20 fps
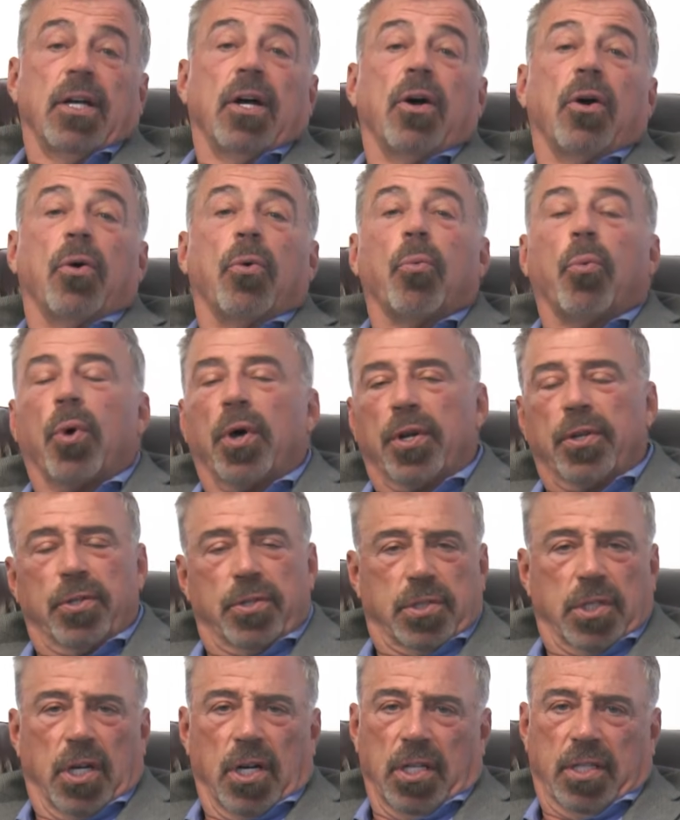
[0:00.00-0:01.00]
What are you
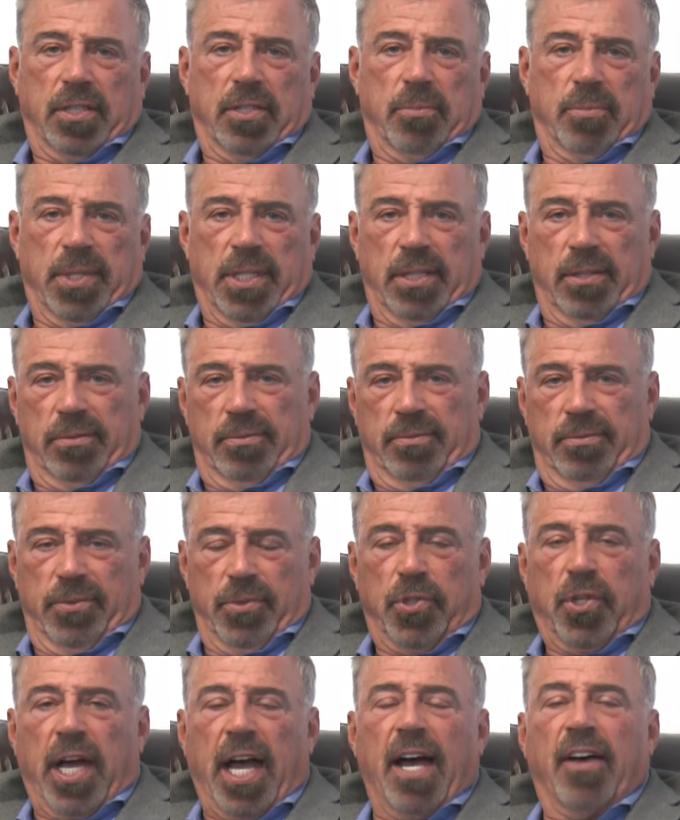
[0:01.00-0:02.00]
talking about?
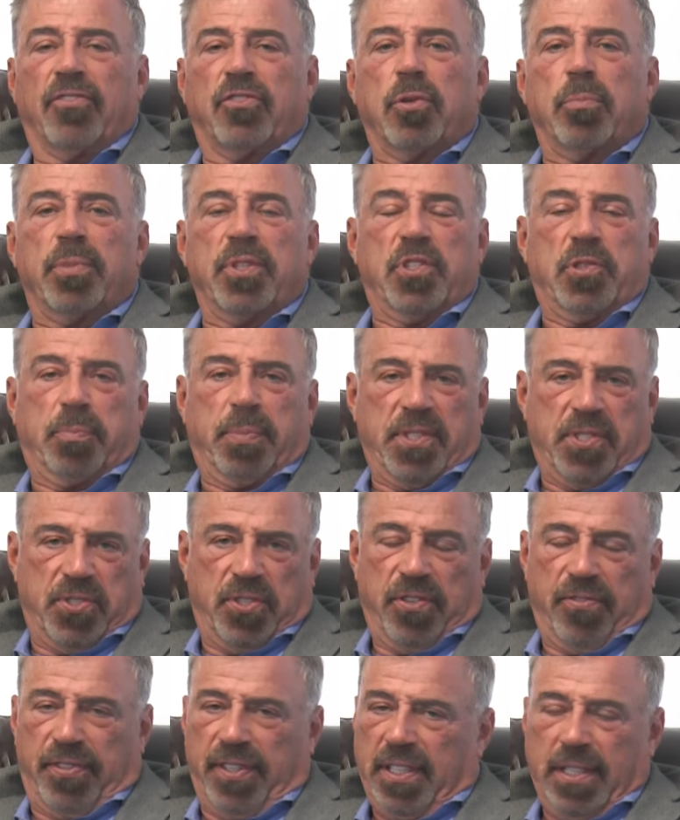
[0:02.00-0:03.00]
You have to be
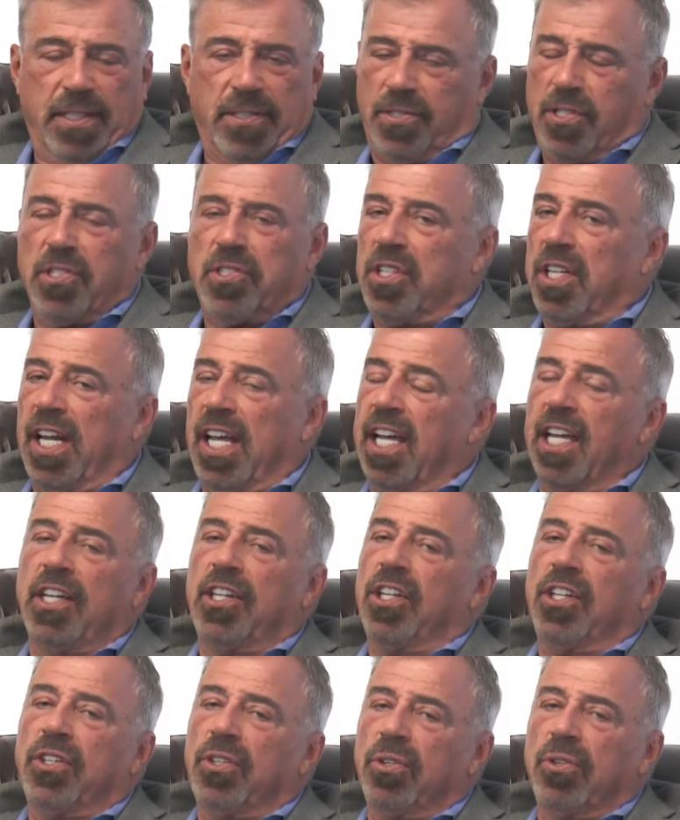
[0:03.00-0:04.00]
specific. This is an
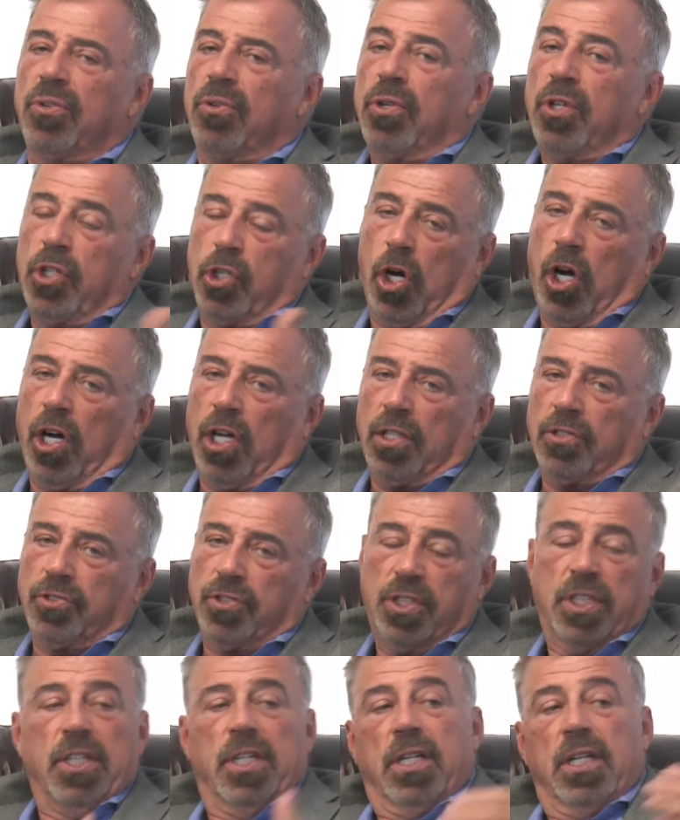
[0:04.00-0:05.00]
ADU
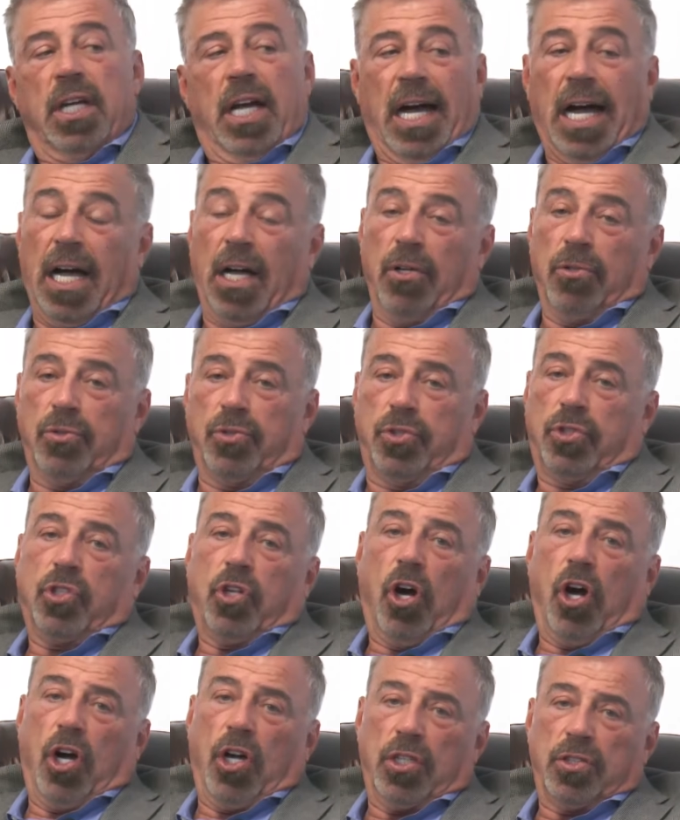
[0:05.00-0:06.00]
cost, house
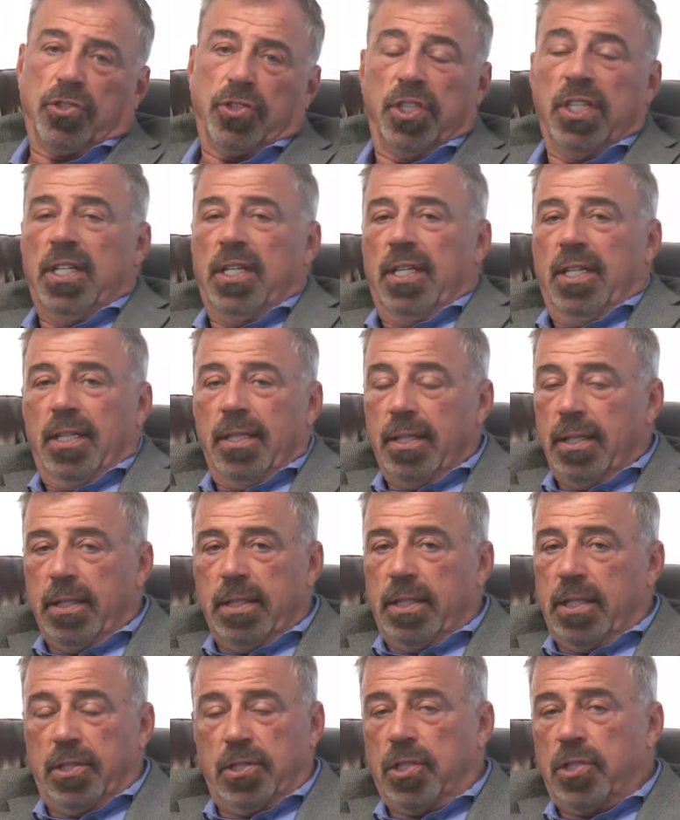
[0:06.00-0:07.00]
cost.
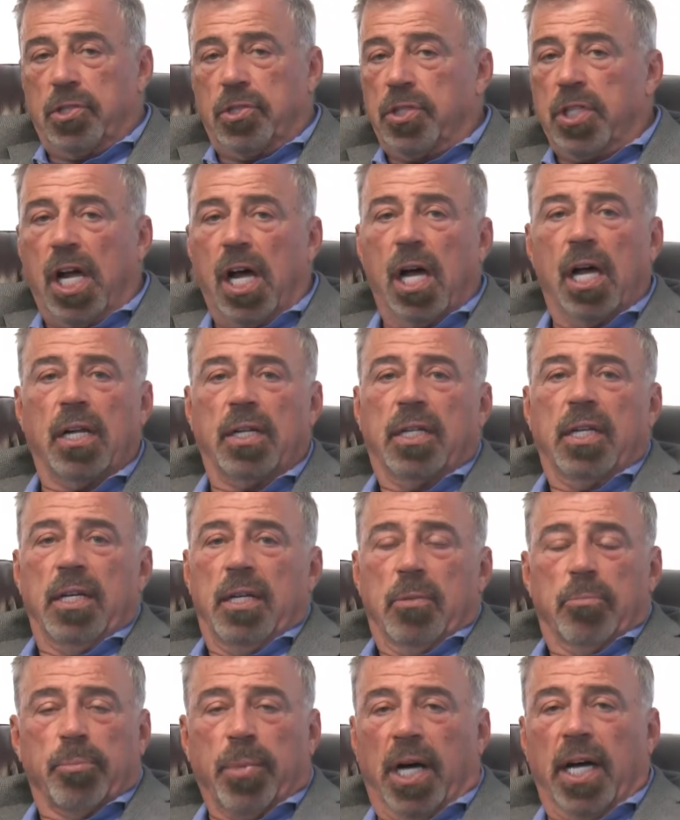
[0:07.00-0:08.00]
This is not
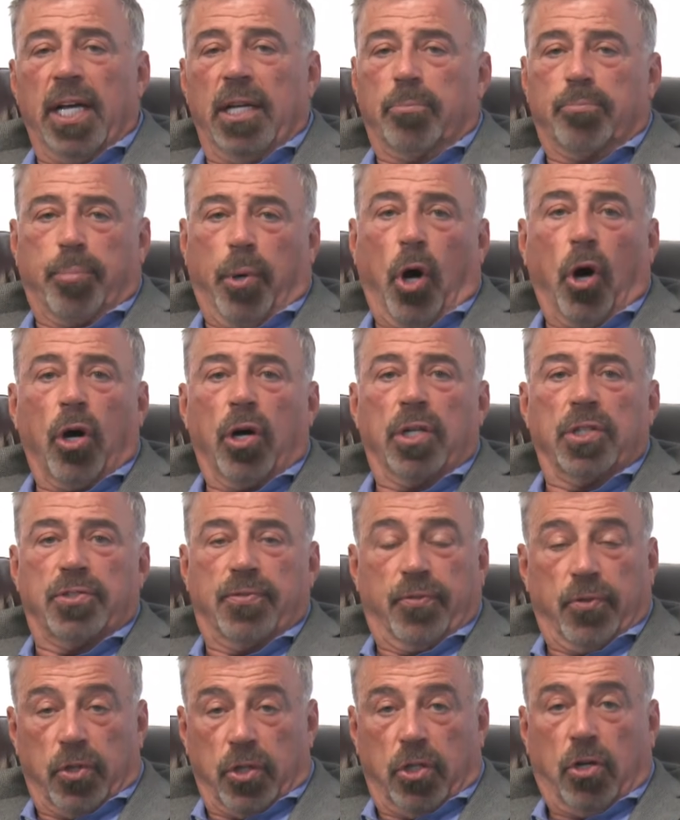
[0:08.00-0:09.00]
buying parts
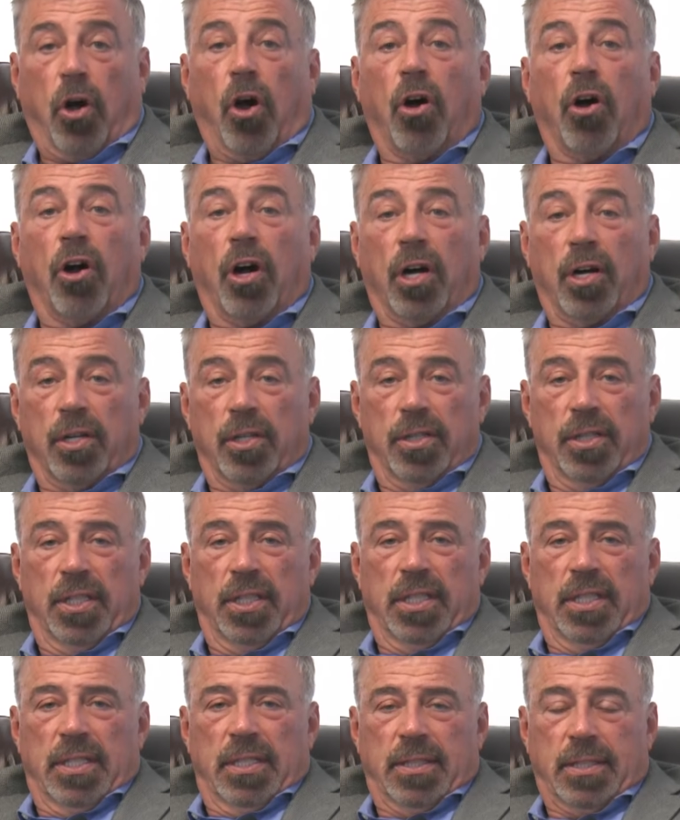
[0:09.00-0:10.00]
for a car.
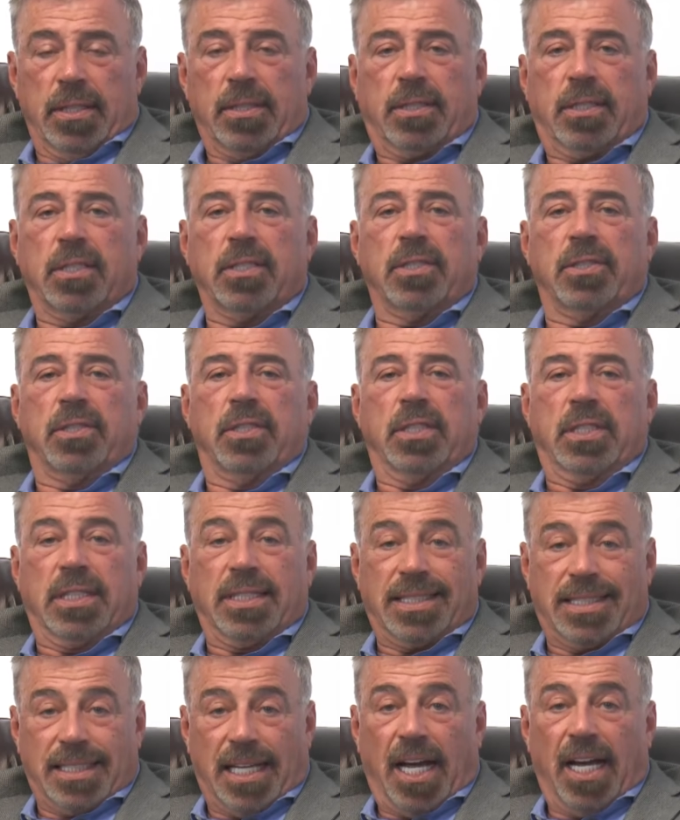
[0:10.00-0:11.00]
This is
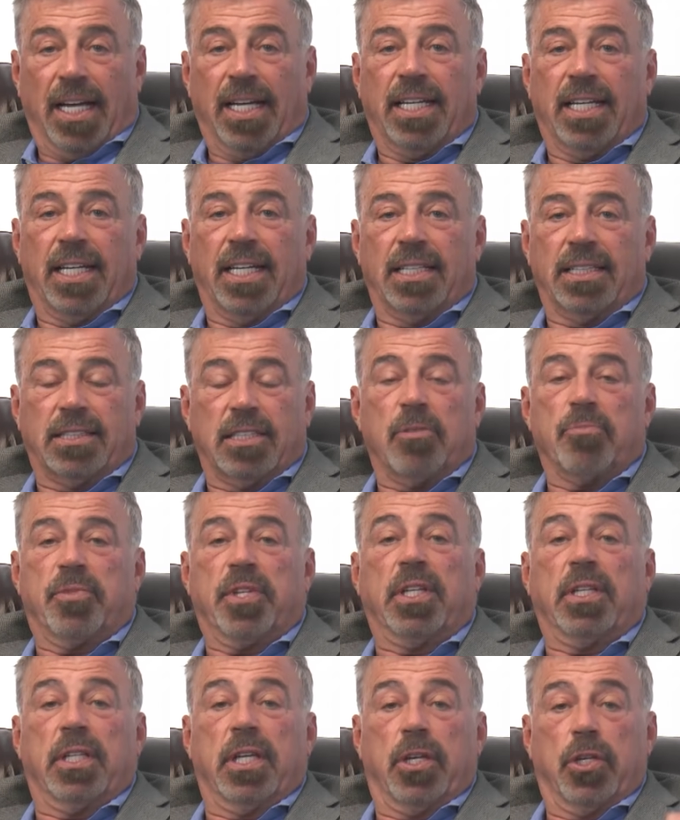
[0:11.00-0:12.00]
designing
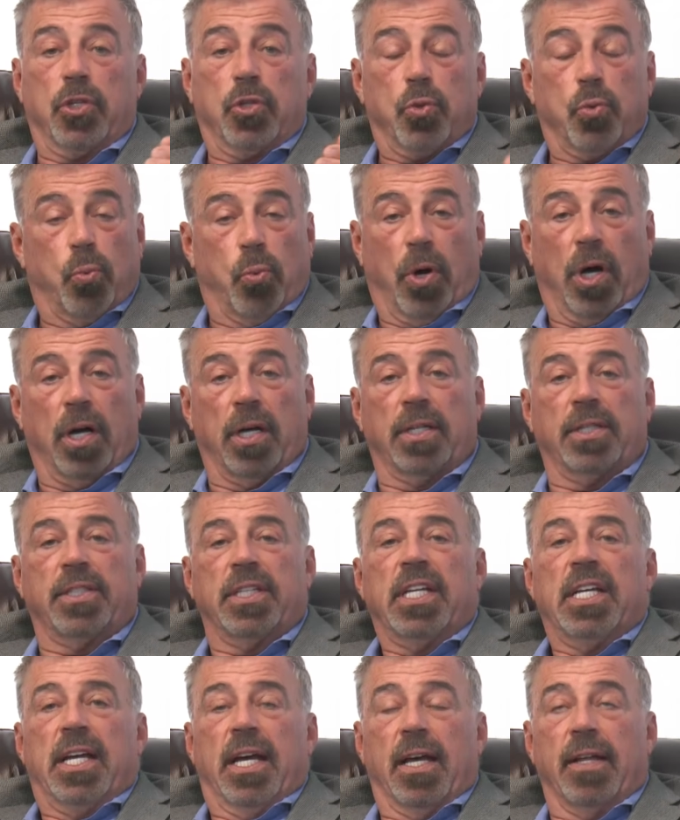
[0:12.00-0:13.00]
something that you want,
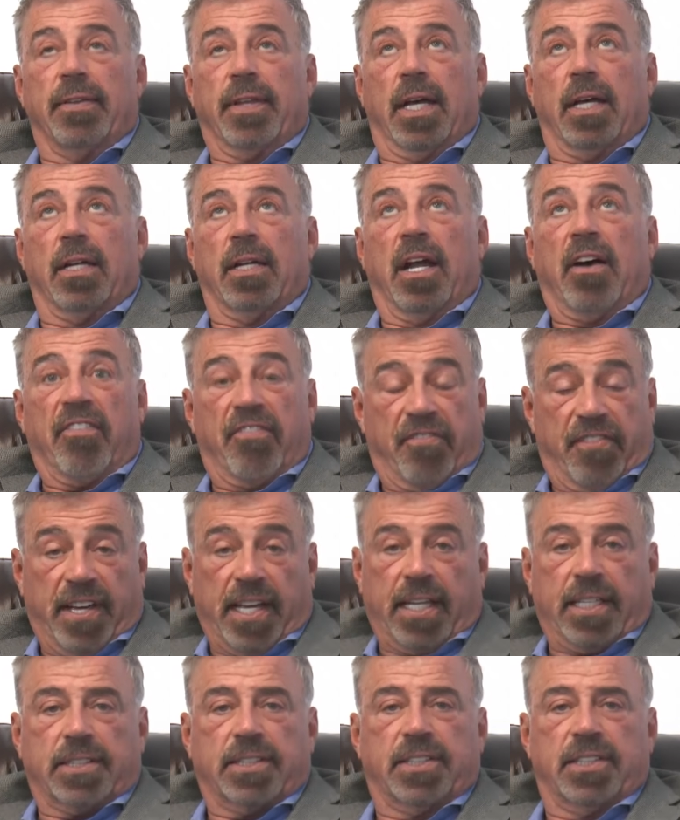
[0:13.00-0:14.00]
and that
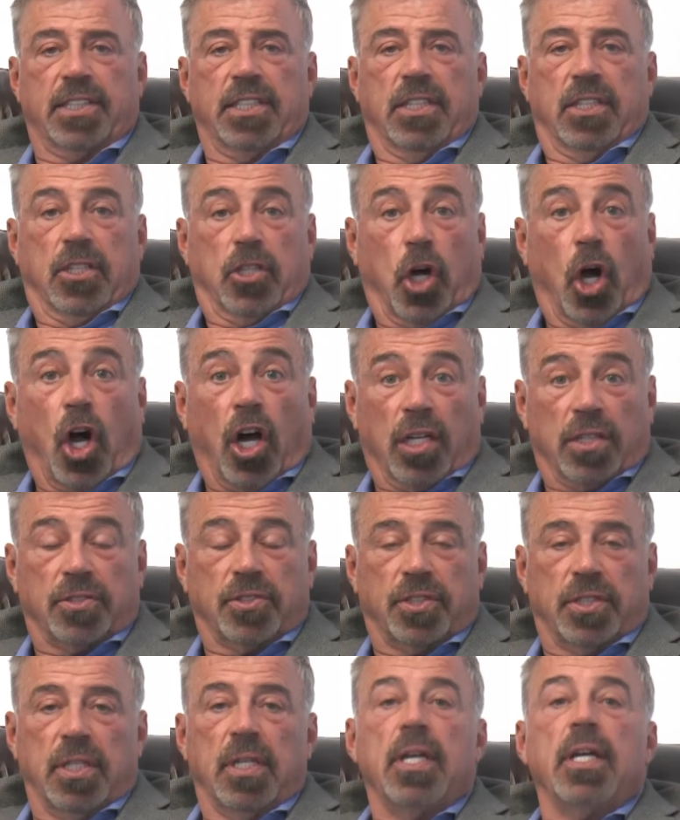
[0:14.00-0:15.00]
affects
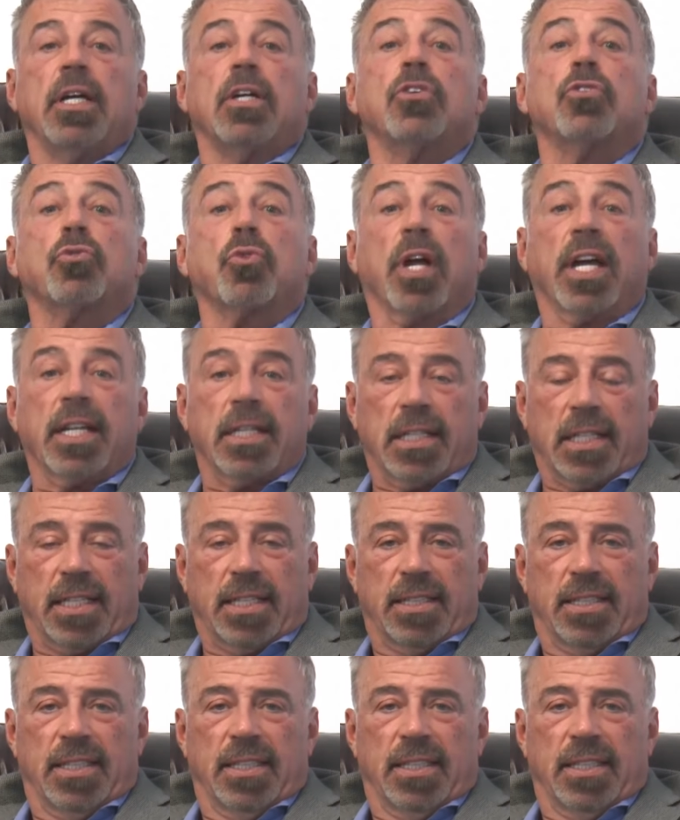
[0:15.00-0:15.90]
cost greatly.